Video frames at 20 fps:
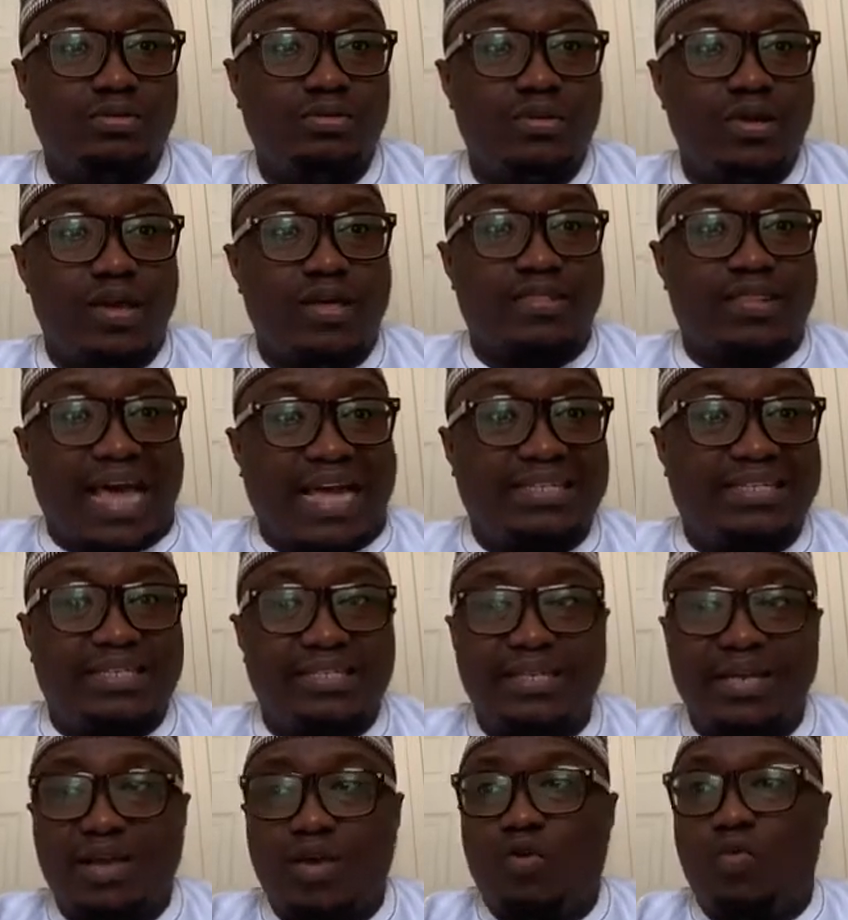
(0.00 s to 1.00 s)
that
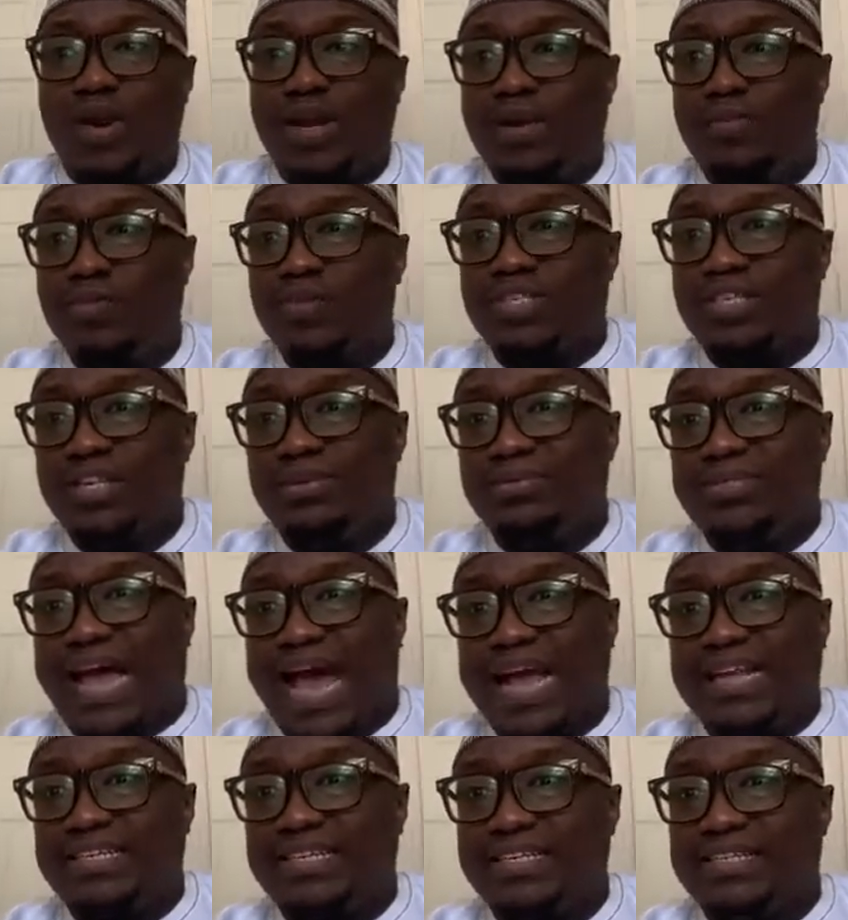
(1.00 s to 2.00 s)
when a Muslim
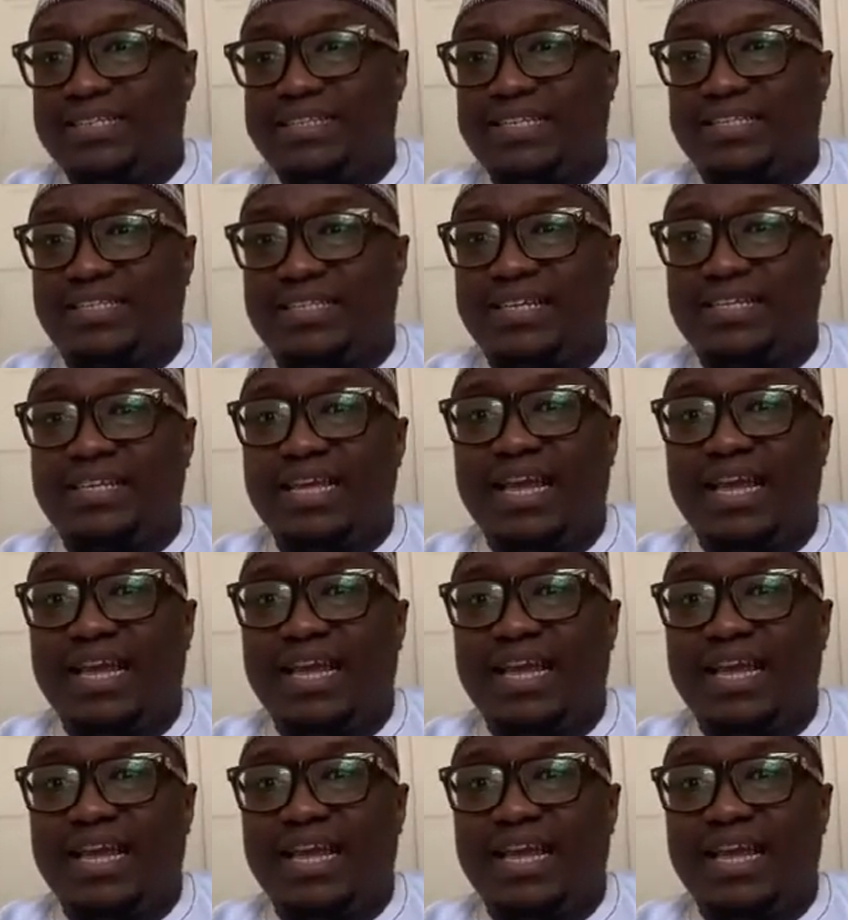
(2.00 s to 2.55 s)
dies intestate,